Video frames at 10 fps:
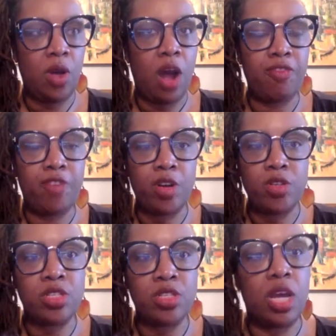our
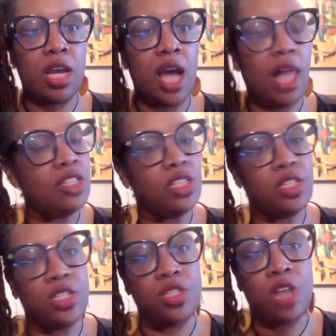first colleges
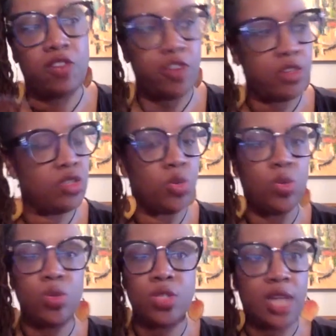and our first
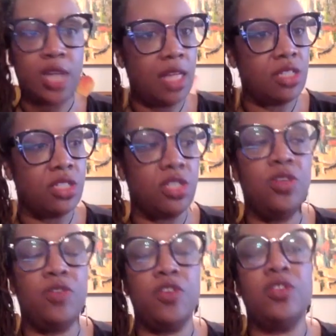schools and colleges and
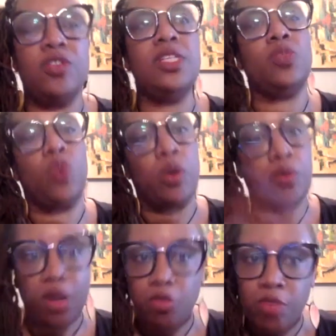universities were
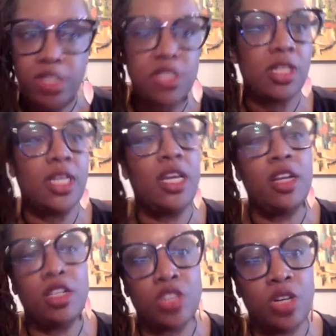originally
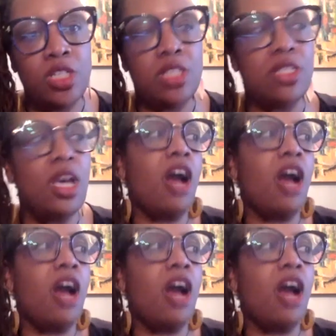churches.